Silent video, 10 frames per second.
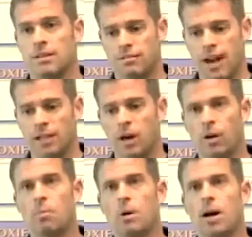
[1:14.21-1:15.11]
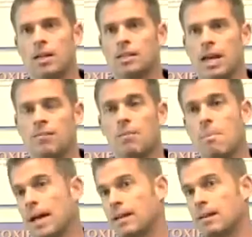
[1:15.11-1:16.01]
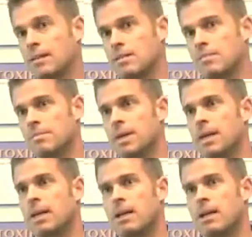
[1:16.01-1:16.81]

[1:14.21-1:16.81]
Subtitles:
In fact, our bodies have a mechanism